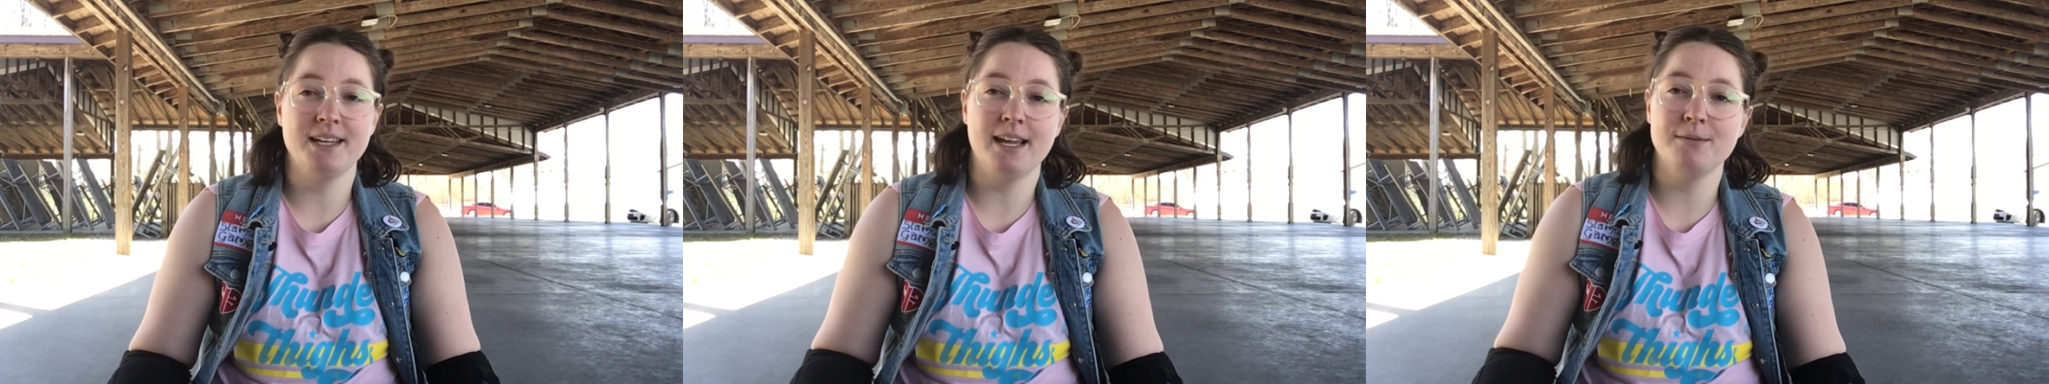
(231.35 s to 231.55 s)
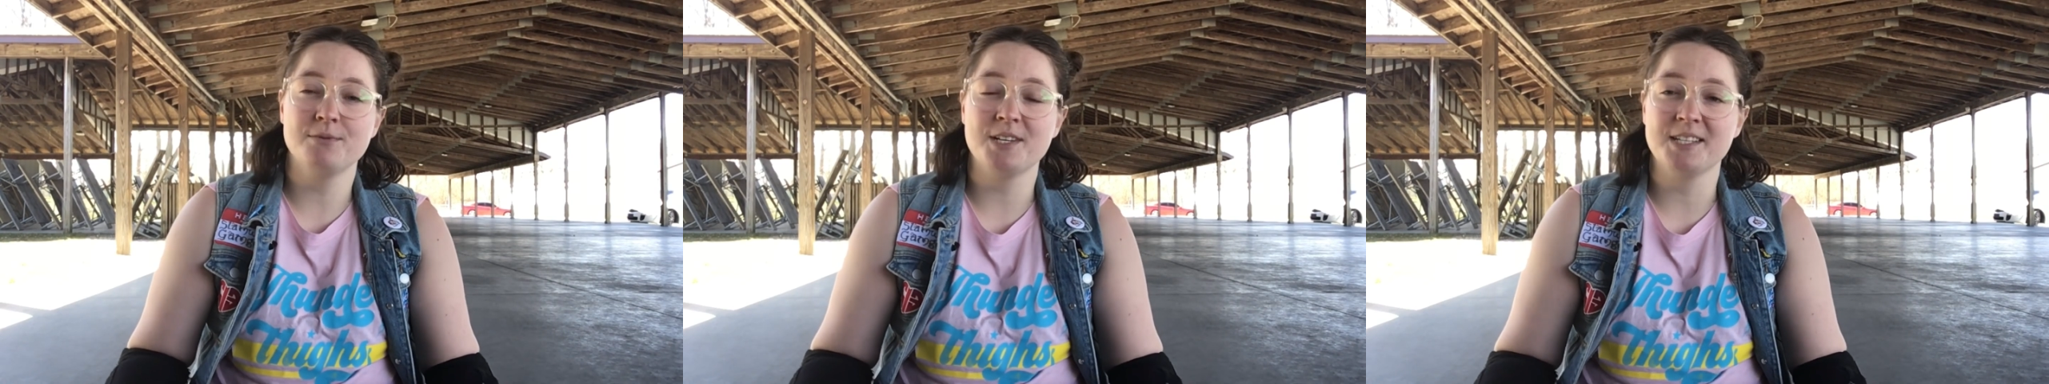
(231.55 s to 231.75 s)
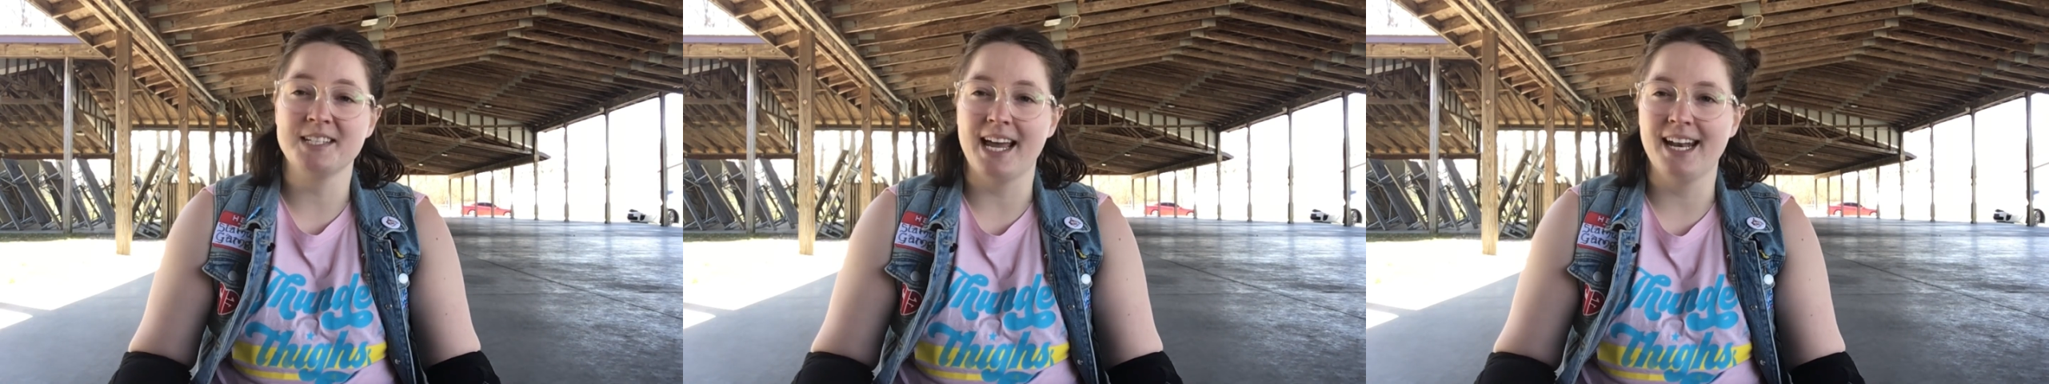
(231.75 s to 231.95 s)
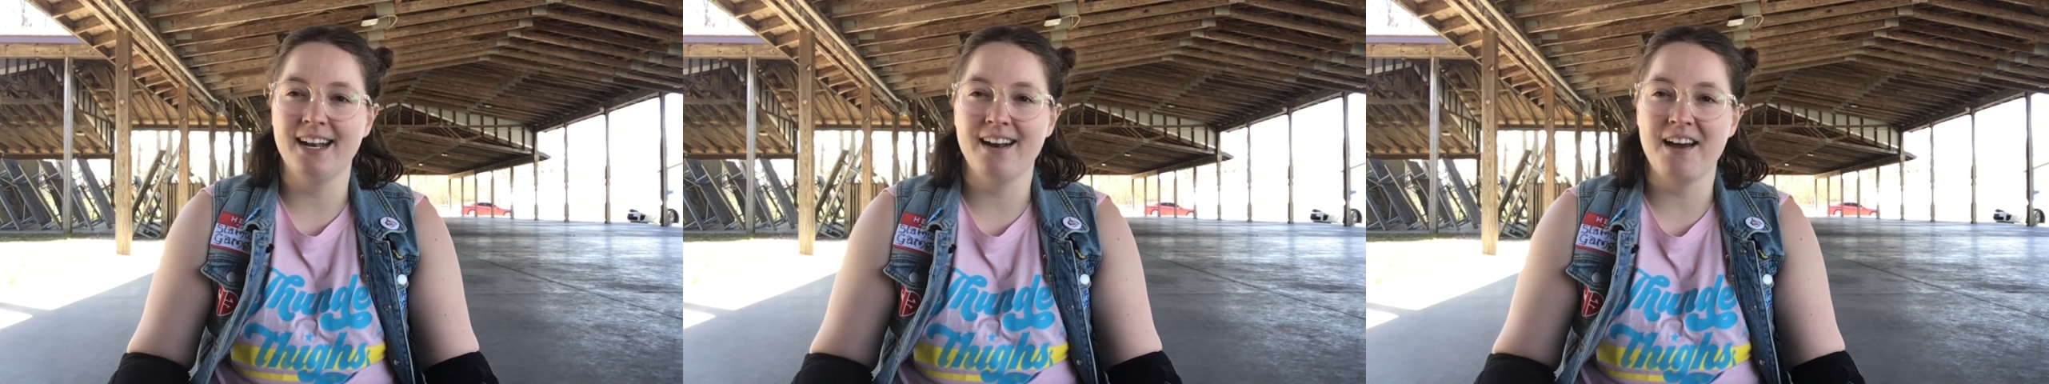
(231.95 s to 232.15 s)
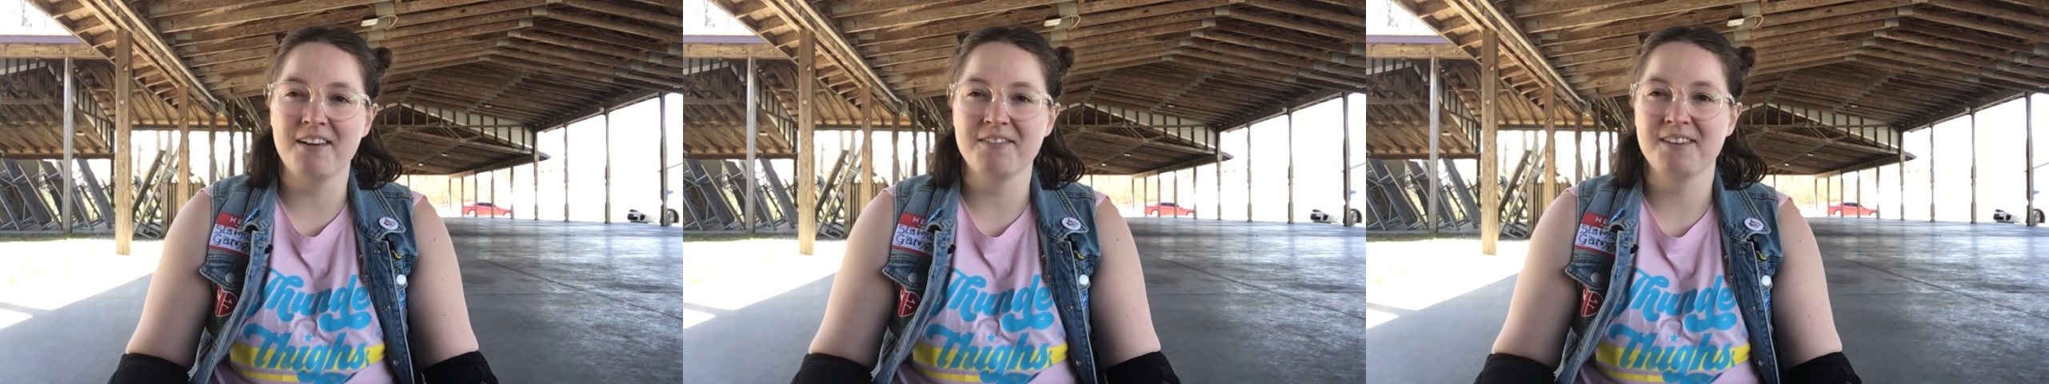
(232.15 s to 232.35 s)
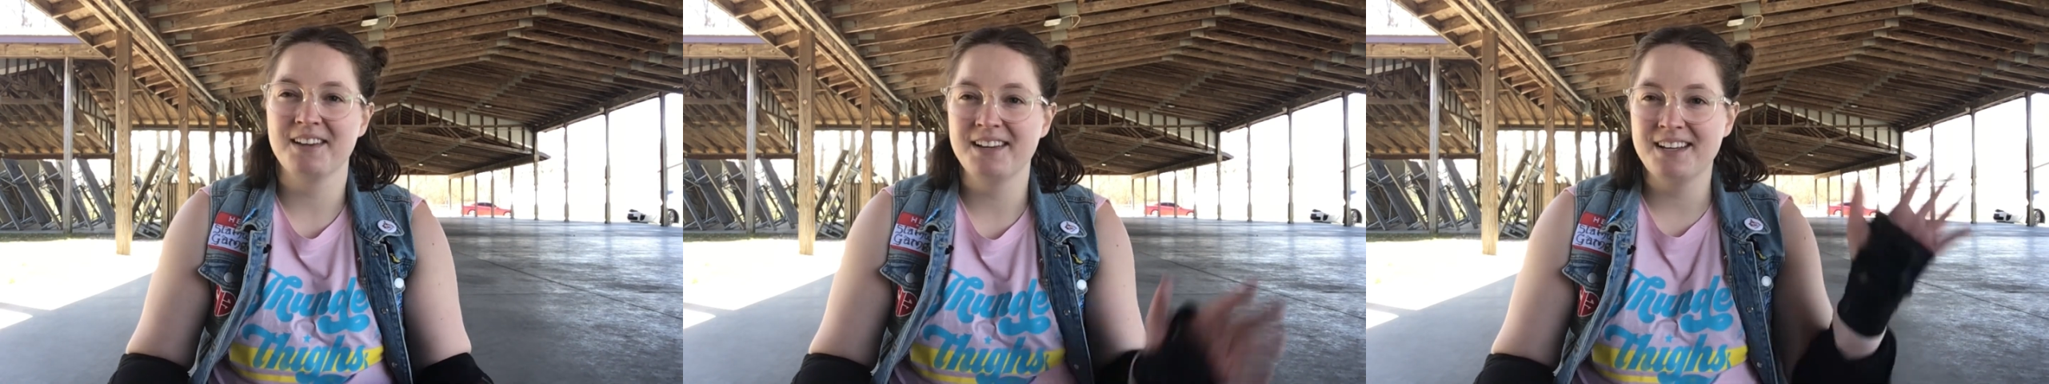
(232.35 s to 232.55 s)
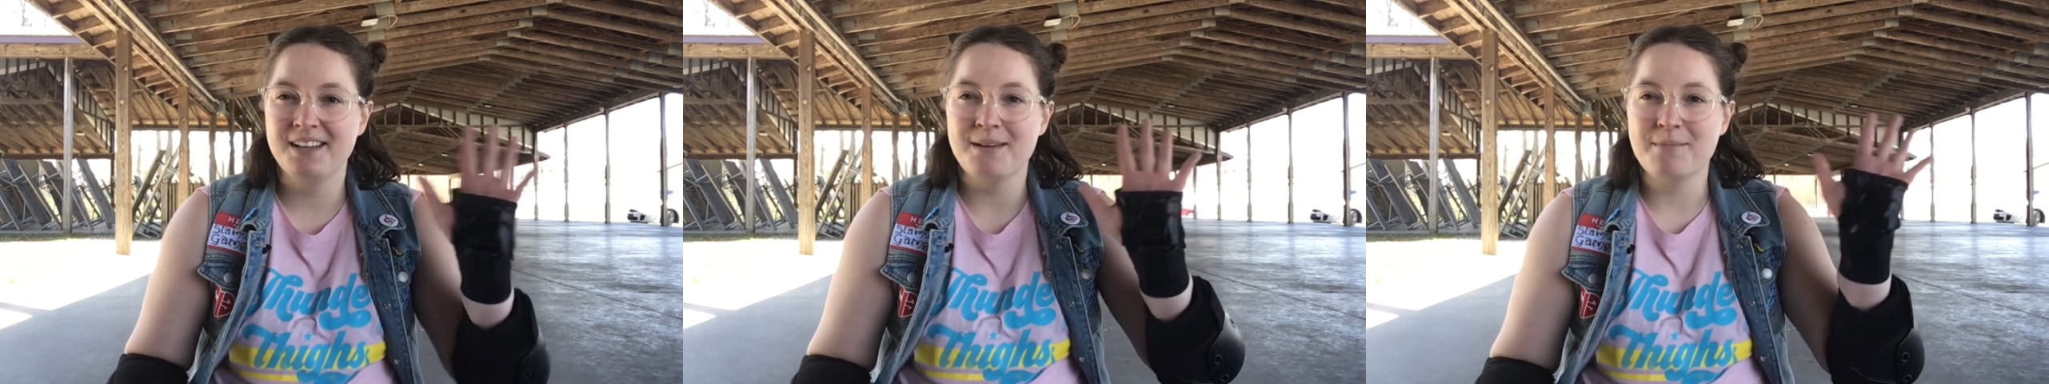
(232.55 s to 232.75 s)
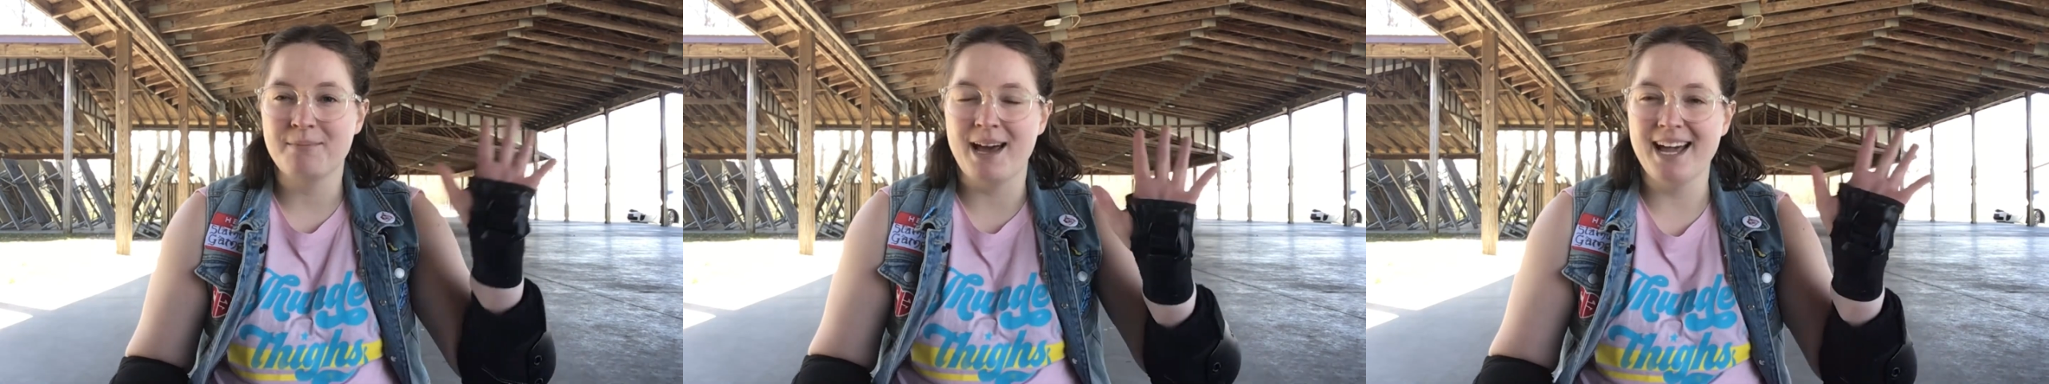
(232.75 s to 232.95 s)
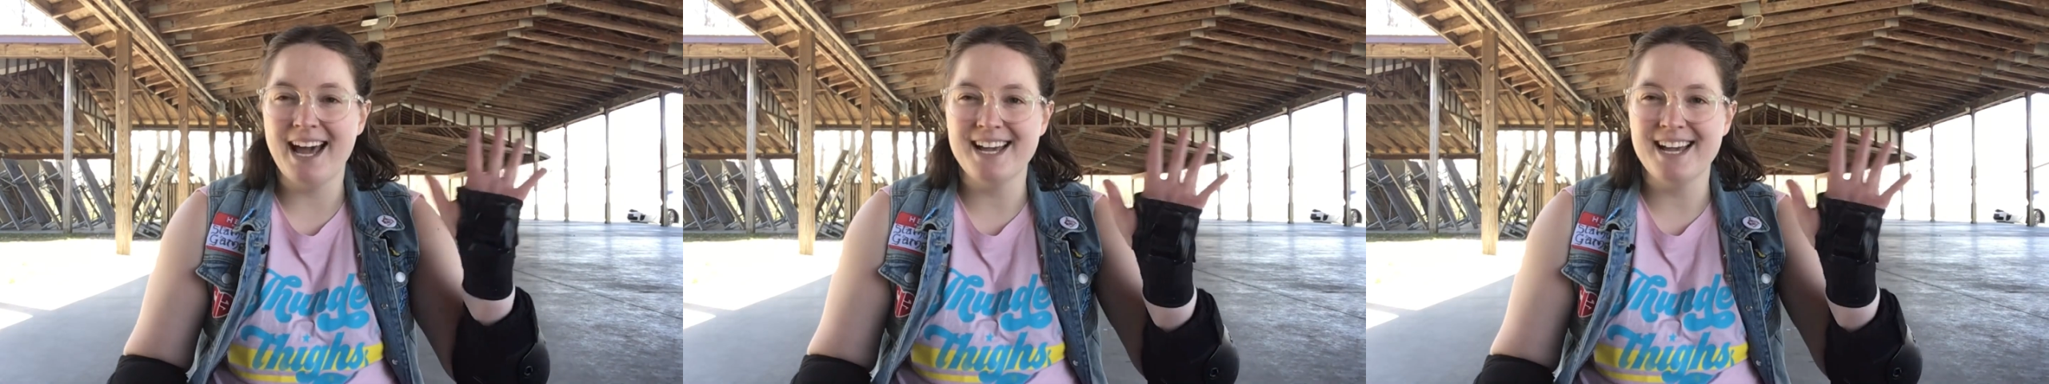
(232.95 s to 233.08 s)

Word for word: Gamgee signing off. Bye,